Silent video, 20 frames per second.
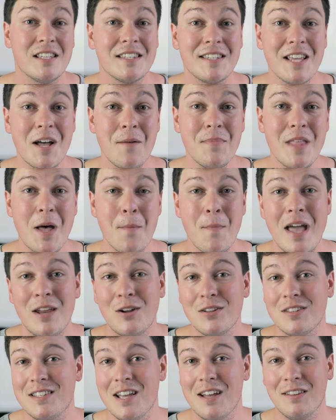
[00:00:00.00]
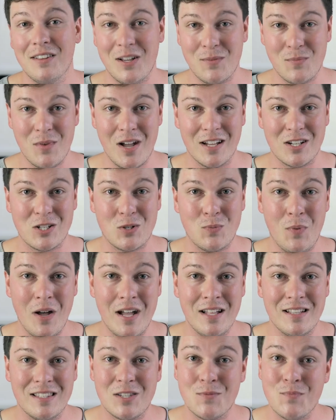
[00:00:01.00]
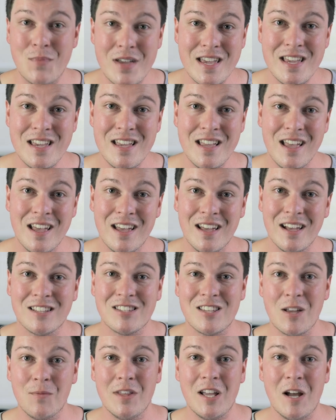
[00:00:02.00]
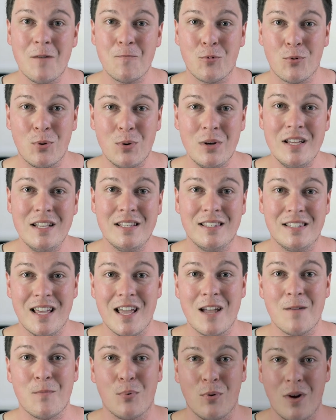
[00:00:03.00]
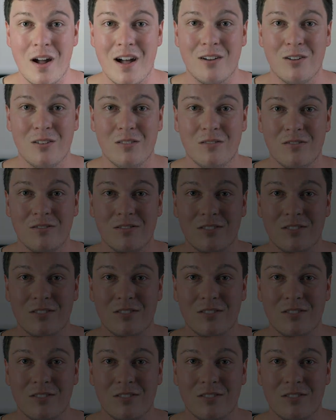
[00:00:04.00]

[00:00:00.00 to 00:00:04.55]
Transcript: To some, that may not sound like much, but to me, it's something I'm pretty damn proud of.